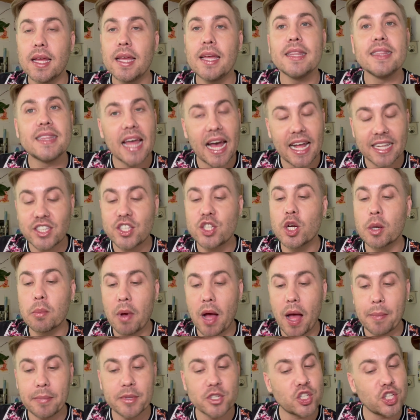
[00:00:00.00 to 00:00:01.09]
That's your
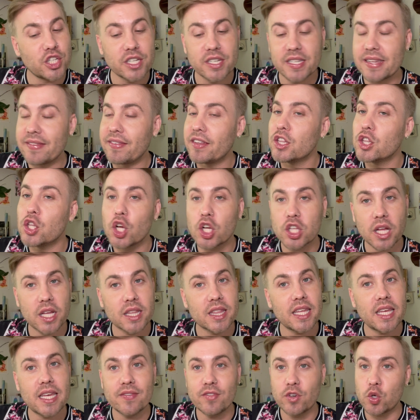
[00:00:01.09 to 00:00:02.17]
mom, and she doesn't even look like
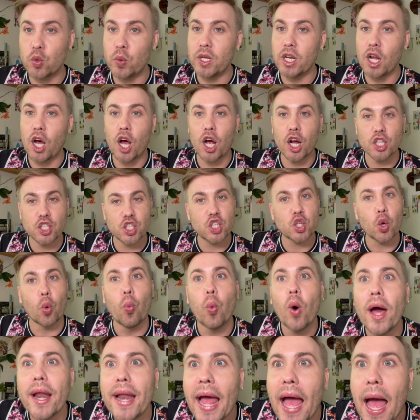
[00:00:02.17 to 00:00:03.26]
the evil Queen of Hearts. So
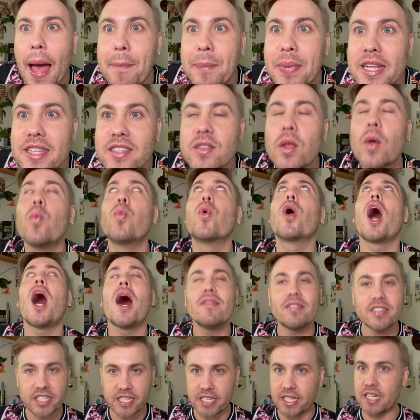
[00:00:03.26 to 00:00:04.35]
what happens? We're
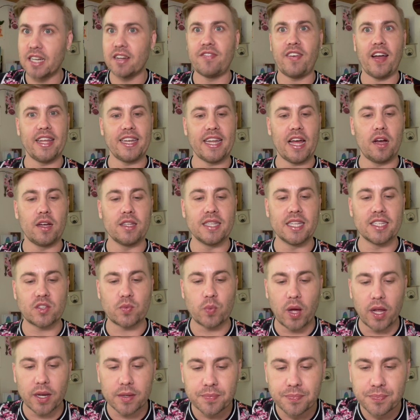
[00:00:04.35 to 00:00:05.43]
obviously going to find out in this
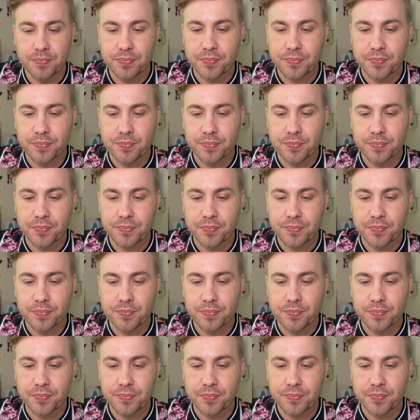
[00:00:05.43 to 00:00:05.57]
one.